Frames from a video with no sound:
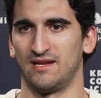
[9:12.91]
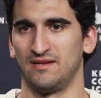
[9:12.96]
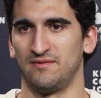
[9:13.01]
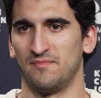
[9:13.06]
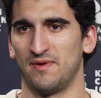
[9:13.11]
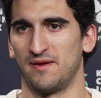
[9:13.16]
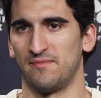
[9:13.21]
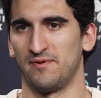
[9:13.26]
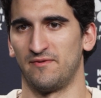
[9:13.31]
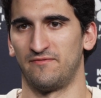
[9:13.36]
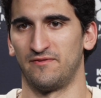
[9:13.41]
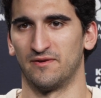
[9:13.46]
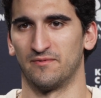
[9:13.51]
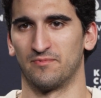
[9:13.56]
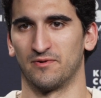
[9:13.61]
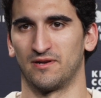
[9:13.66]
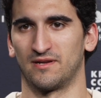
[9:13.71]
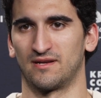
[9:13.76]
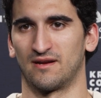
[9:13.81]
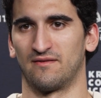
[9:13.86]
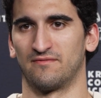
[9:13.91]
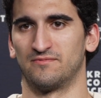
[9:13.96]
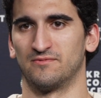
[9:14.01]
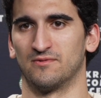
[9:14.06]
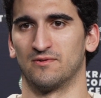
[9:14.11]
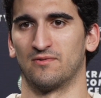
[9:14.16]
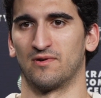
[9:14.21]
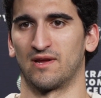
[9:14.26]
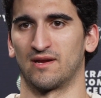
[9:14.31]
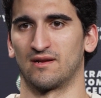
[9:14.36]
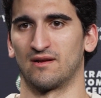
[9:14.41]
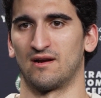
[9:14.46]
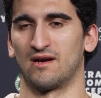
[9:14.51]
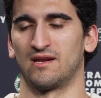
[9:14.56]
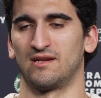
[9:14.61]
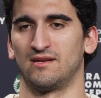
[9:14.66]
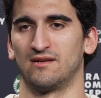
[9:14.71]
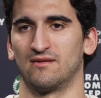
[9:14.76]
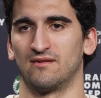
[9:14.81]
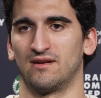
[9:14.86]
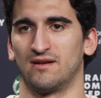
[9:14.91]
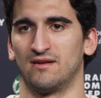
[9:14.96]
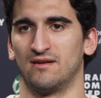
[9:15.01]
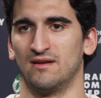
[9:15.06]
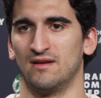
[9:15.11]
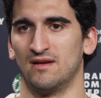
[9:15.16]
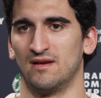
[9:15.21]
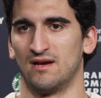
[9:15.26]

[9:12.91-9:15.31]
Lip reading: He made me feel pretty comfortable when I got here, and